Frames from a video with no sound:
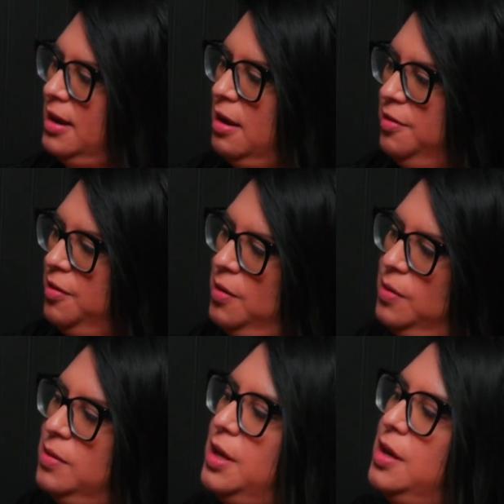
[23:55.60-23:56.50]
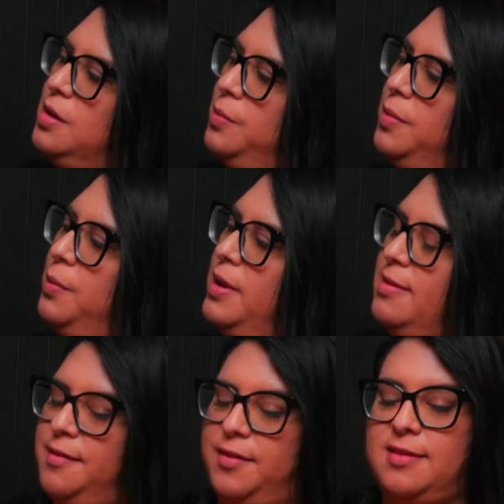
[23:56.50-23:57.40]
Also, once
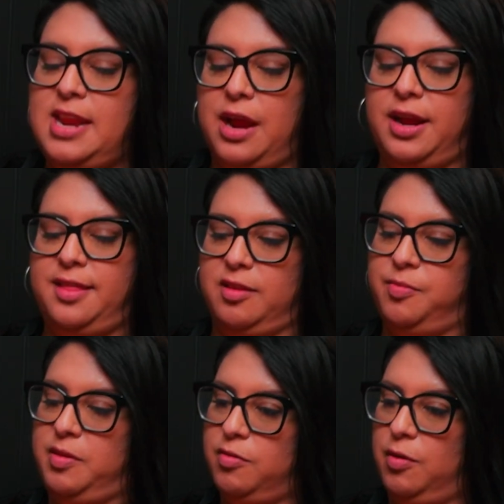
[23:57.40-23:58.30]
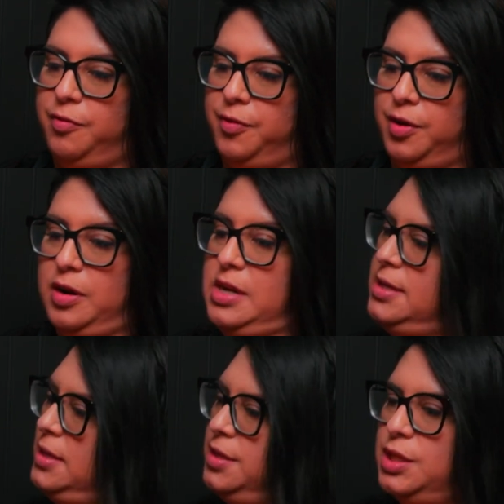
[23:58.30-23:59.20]
if it's an area that's been soaked for
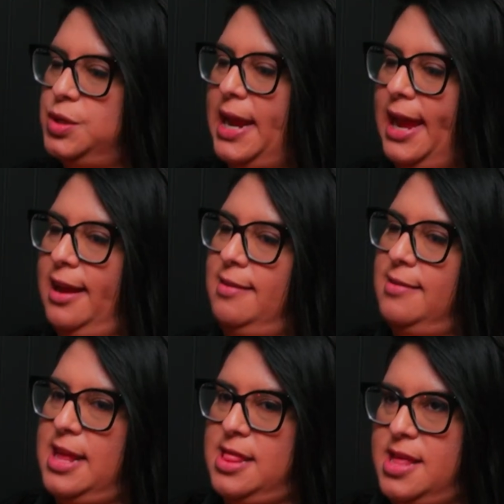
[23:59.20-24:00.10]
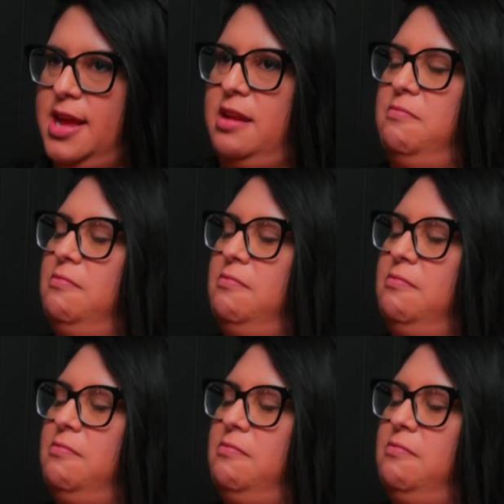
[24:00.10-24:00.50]
2 days, and then